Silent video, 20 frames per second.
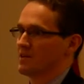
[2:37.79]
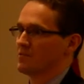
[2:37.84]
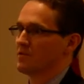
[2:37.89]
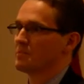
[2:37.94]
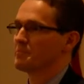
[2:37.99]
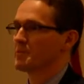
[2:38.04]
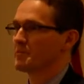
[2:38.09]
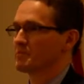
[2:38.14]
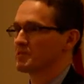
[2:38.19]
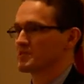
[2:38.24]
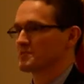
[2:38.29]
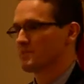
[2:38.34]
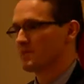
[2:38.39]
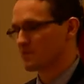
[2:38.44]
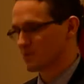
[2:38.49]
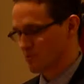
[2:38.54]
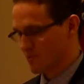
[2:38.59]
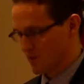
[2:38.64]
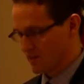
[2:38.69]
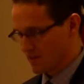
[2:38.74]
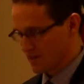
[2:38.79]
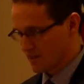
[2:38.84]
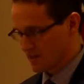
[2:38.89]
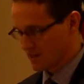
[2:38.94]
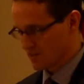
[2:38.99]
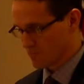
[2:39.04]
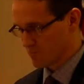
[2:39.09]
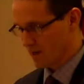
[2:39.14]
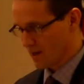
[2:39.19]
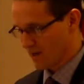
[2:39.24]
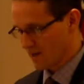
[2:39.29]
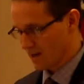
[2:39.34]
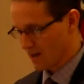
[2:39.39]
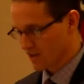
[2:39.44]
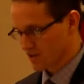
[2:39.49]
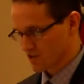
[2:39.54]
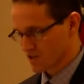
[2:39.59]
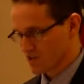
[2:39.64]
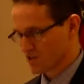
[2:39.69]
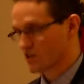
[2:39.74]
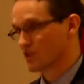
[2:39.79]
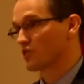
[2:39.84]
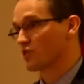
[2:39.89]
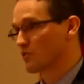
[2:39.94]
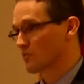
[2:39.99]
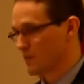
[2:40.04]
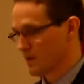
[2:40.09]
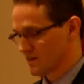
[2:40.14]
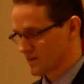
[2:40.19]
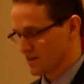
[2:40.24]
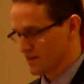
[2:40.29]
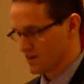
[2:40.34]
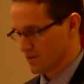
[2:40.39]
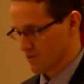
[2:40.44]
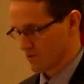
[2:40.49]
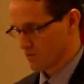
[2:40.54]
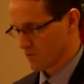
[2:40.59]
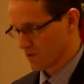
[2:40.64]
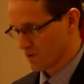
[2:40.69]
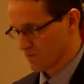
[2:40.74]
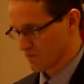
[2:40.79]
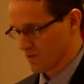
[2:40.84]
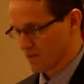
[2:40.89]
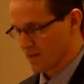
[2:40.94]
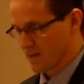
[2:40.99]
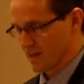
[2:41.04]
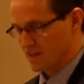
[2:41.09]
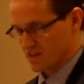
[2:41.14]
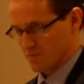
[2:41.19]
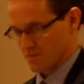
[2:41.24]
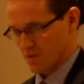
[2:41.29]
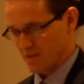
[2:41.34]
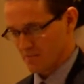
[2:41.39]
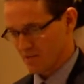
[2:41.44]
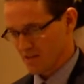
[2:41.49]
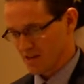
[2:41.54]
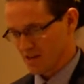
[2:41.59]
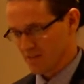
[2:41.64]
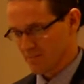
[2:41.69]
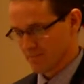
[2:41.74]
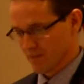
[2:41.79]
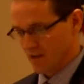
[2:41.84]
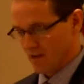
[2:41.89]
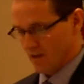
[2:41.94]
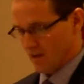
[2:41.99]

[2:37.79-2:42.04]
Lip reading: I want people to spend their money here, buy houses here, or rent here, whatever the case may be.